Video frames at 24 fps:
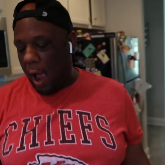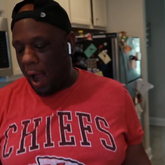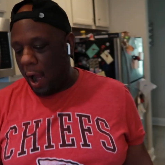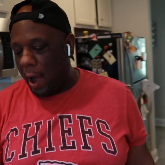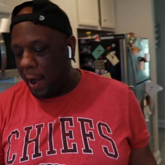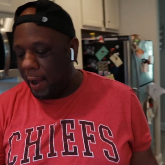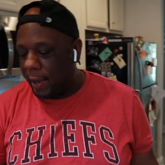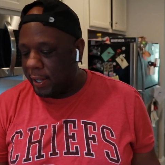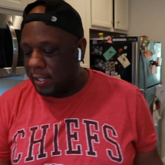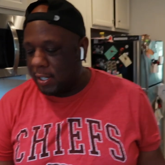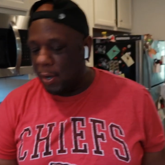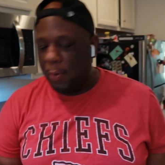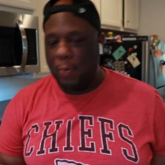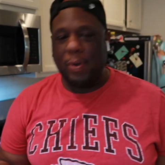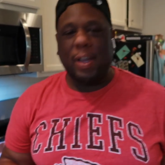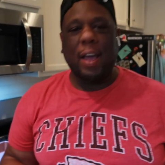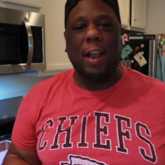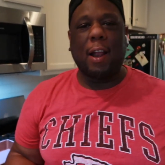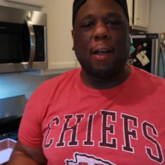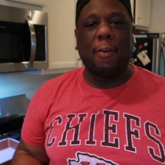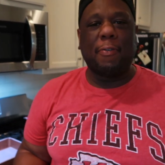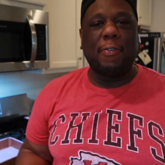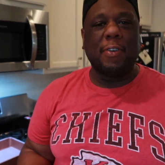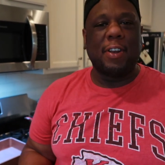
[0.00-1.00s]
All right, so we
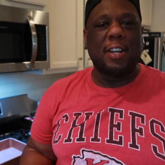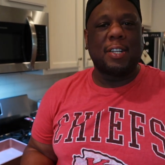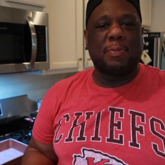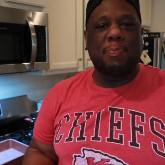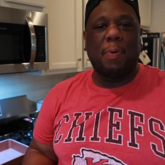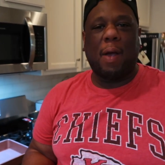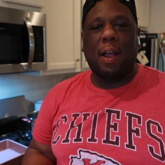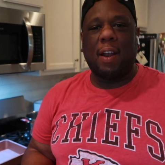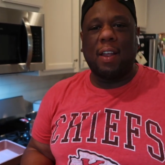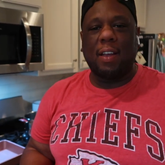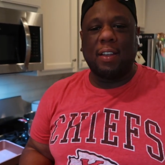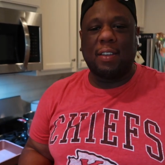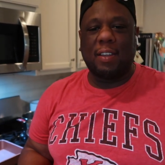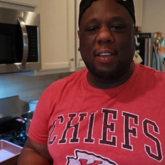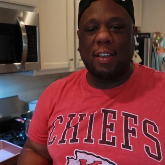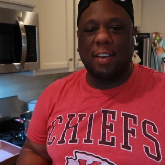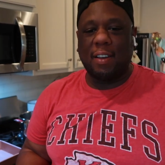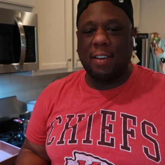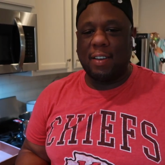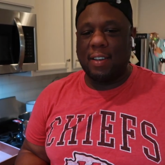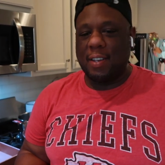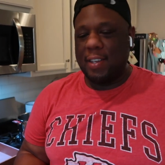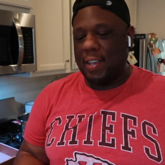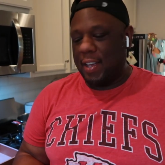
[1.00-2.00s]
got our finished product
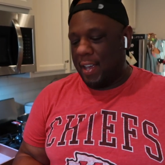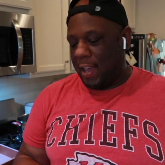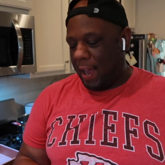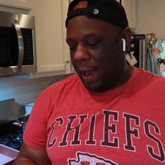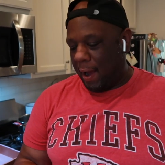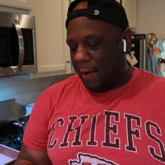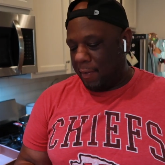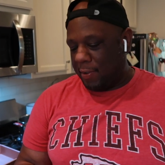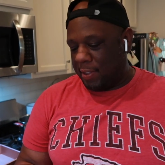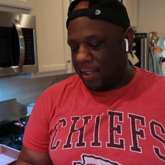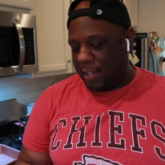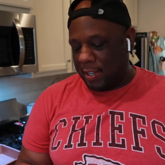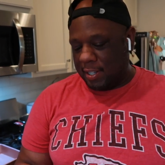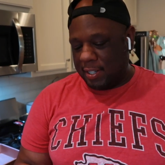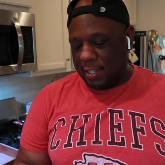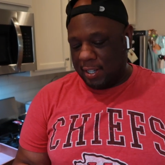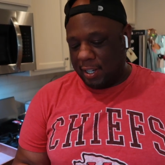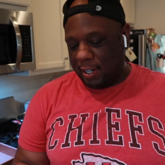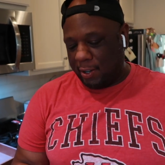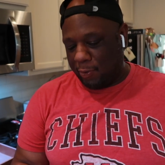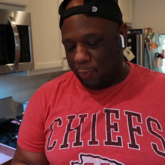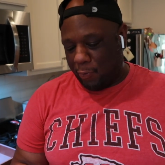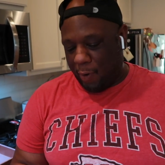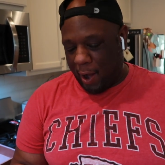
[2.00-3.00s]
here. Everything's
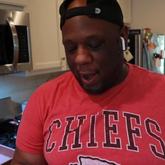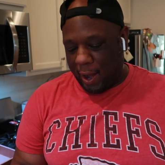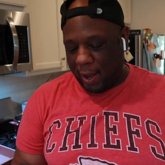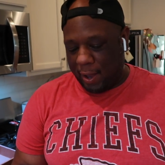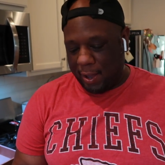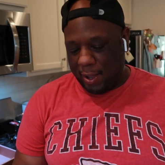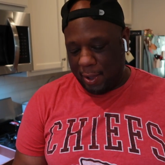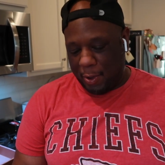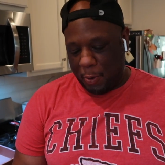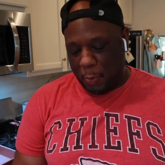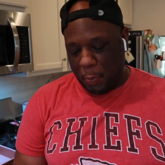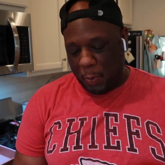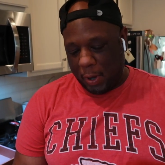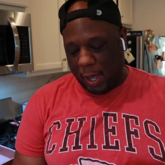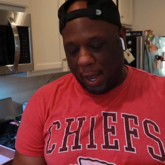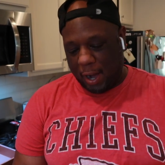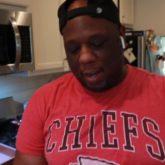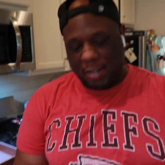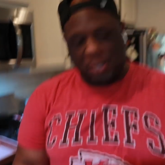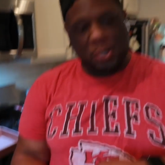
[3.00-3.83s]
looking right. We got